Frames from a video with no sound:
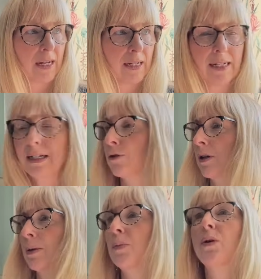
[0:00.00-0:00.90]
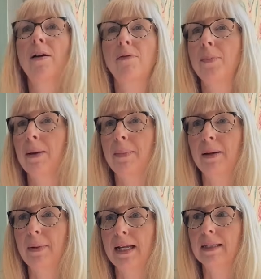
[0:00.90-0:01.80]
Literally would never be a
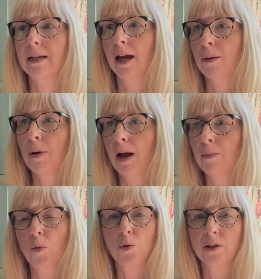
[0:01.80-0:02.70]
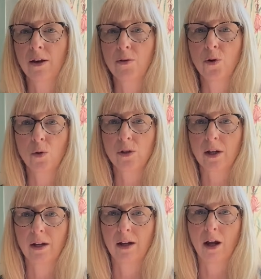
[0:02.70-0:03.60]
minimalist, but I'm also not
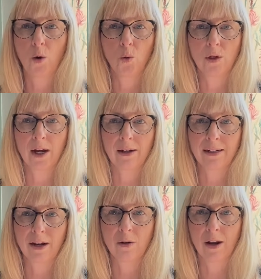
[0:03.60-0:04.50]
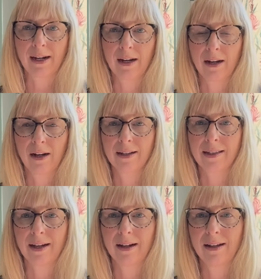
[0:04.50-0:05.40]
a hoarder and I don't like
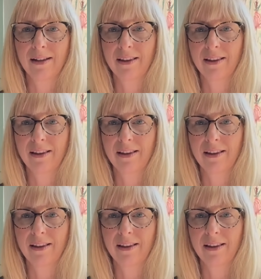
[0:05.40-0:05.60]
clutter.